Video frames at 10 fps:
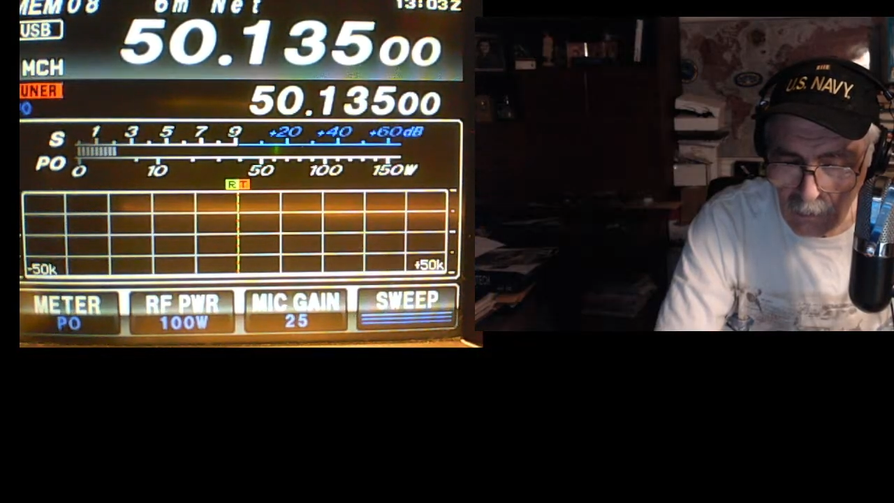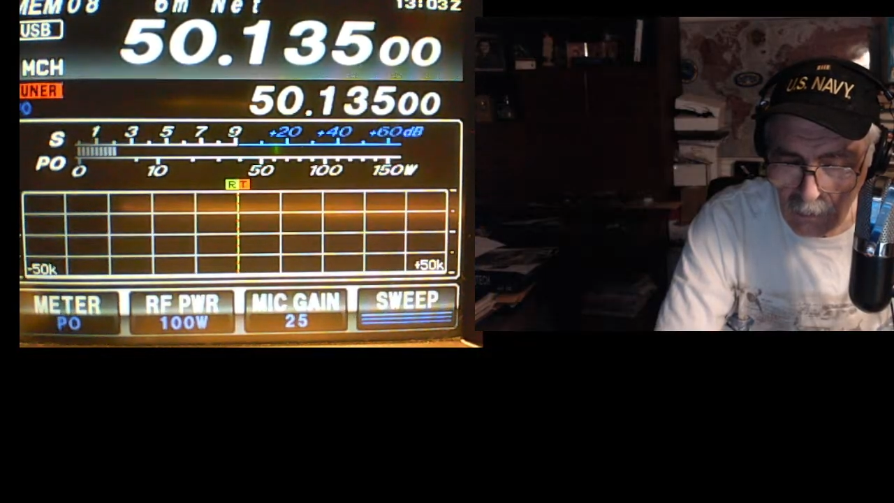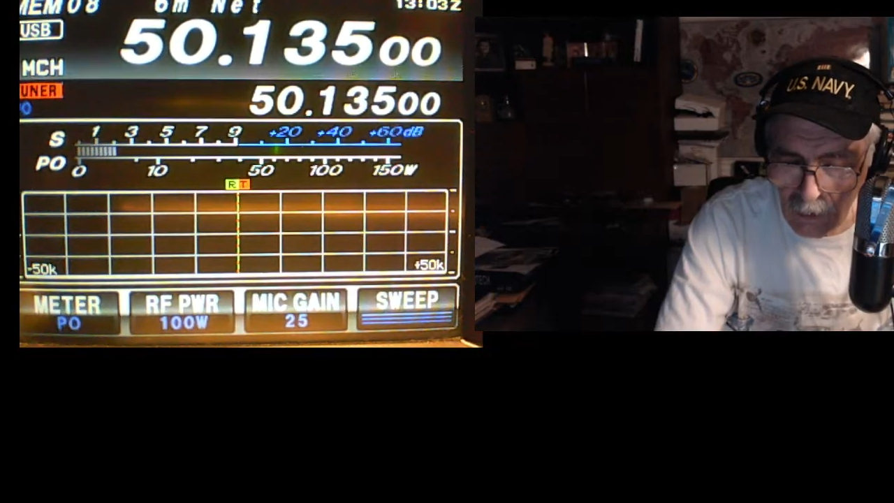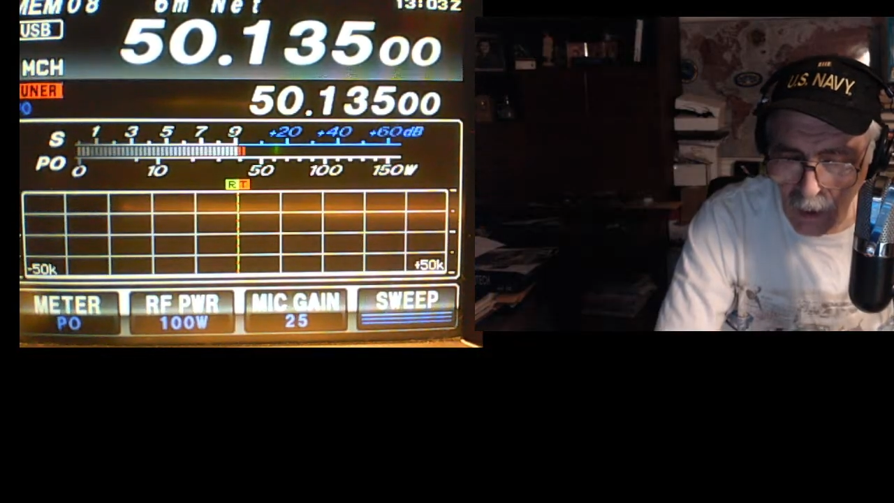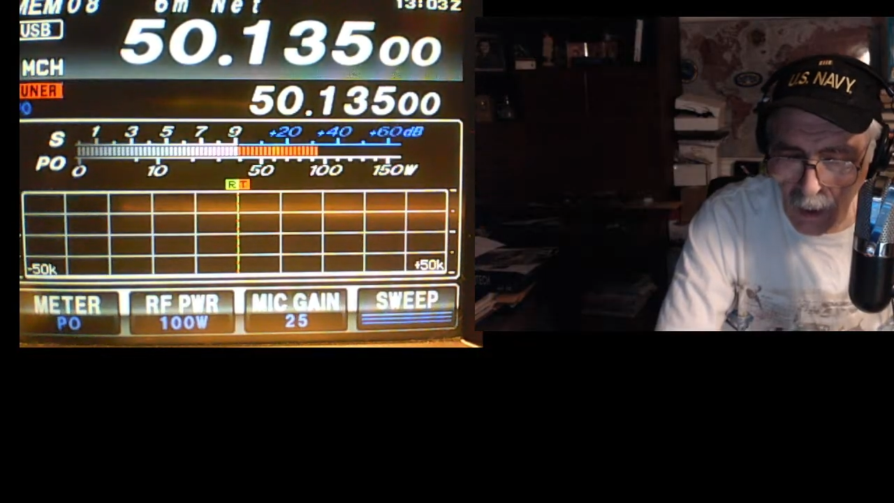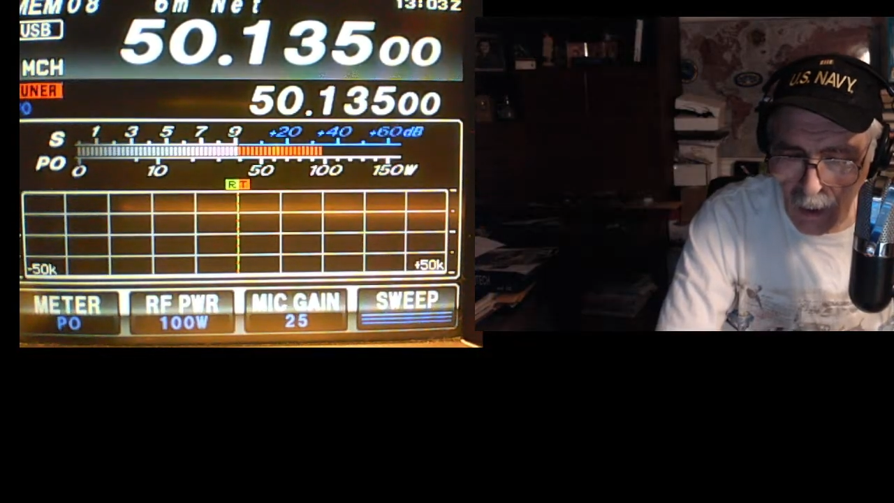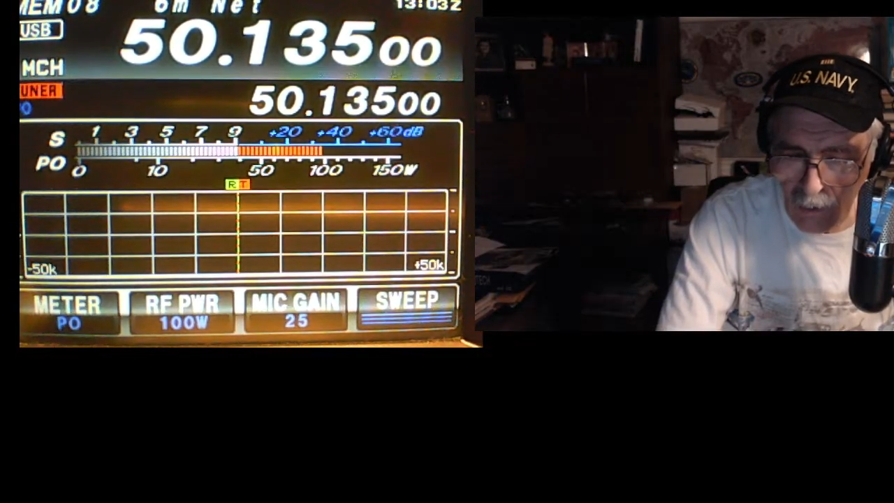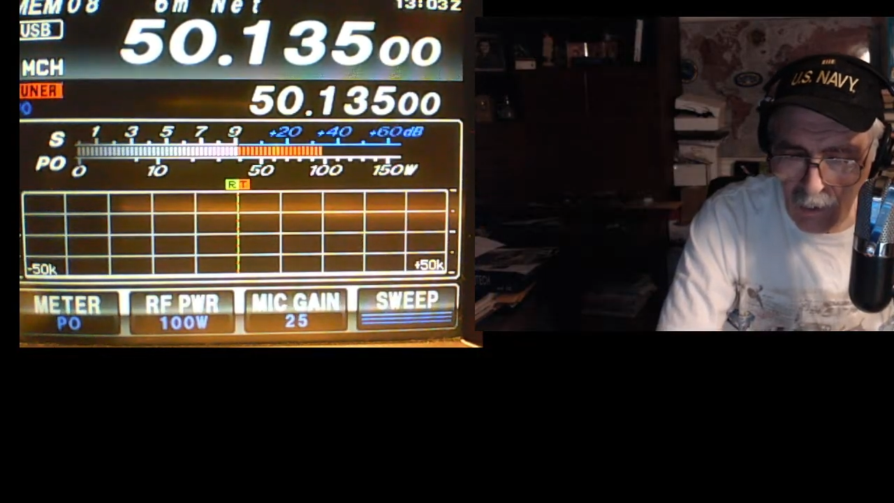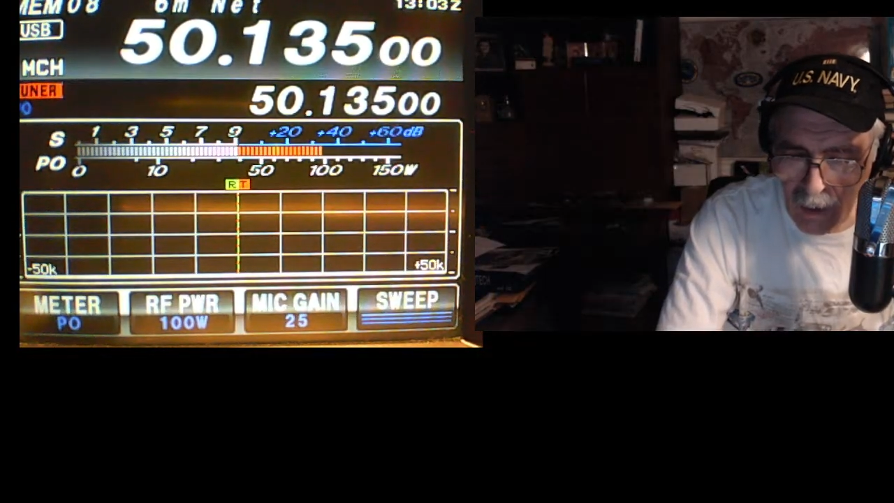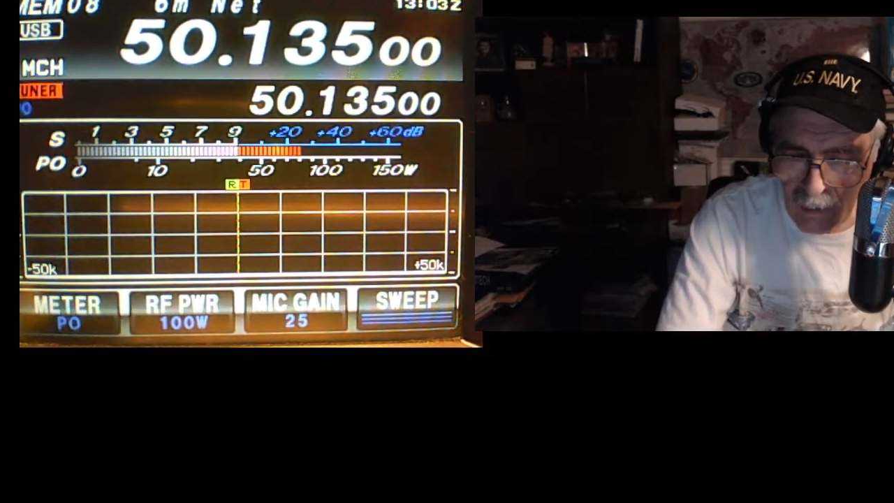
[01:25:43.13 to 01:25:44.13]
All
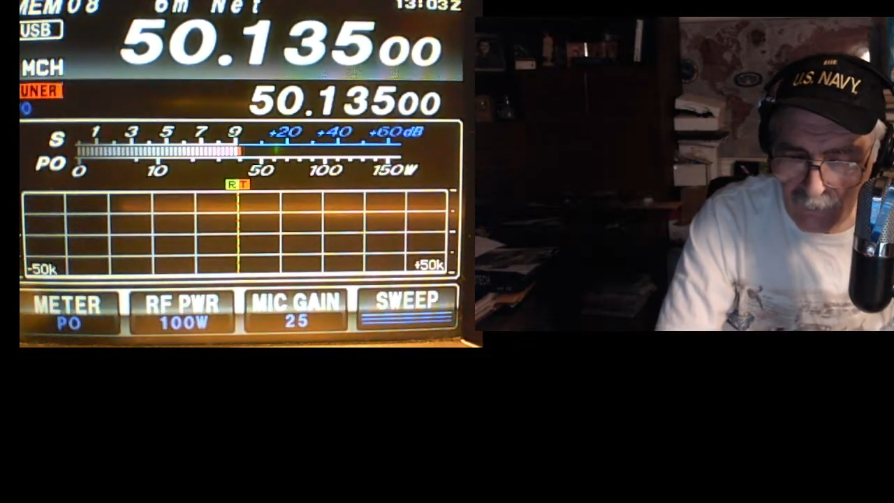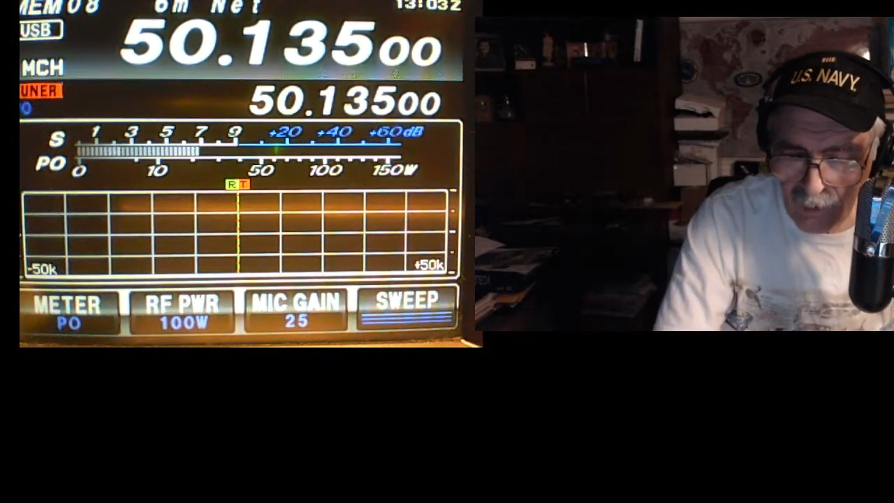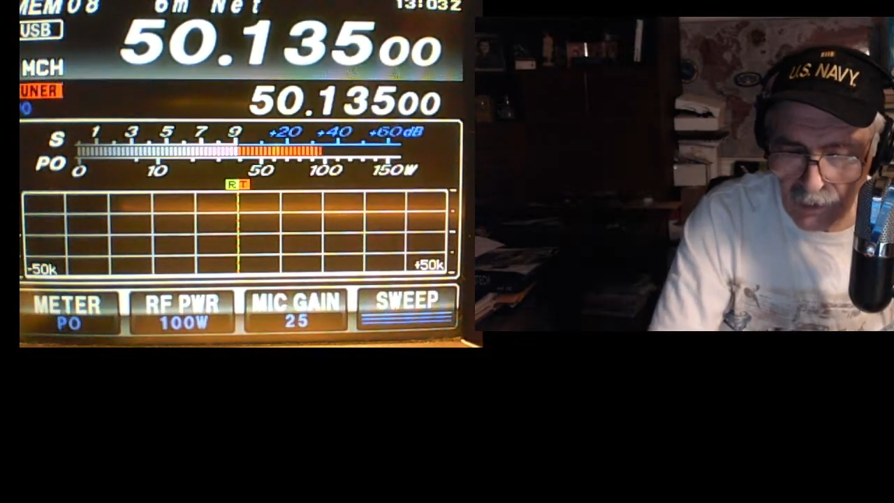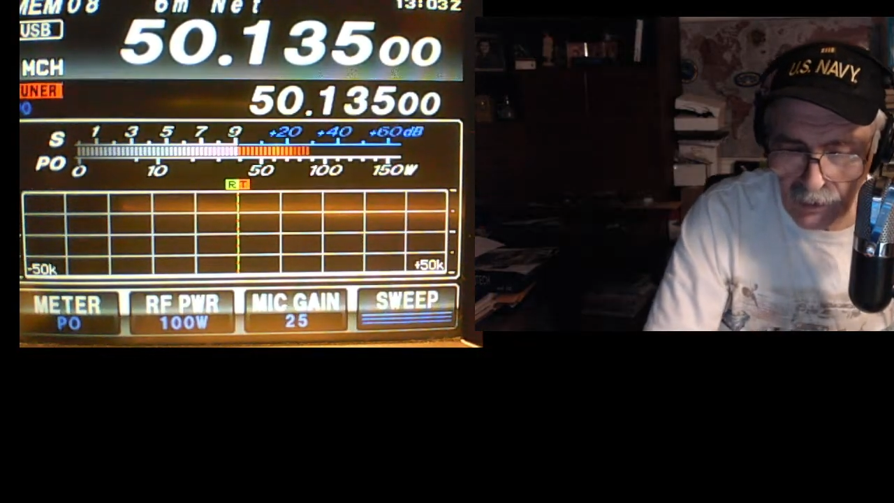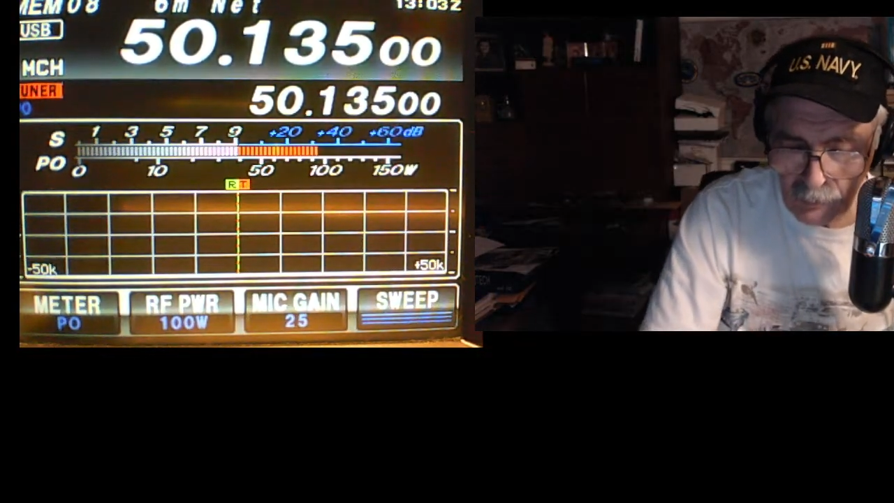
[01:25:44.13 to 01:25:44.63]
righty, very good.